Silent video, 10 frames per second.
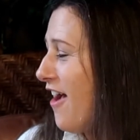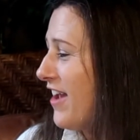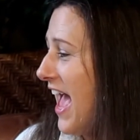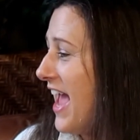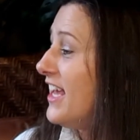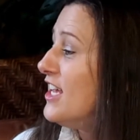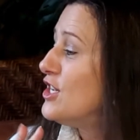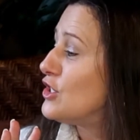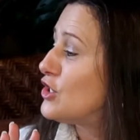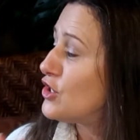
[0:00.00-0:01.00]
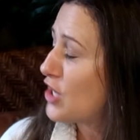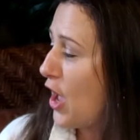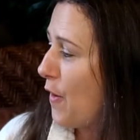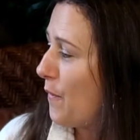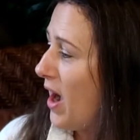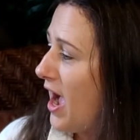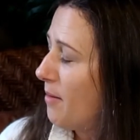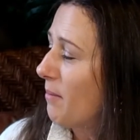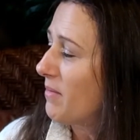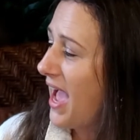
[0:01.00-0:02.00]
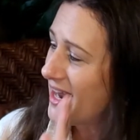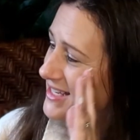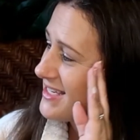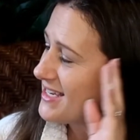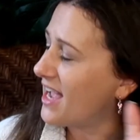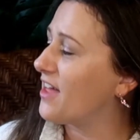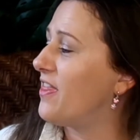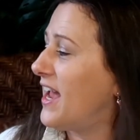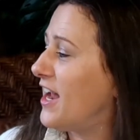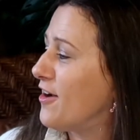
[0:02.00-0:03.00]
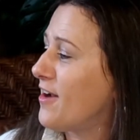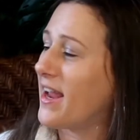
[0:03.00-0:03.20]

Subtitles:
Okay, so I'm kind of stuck there.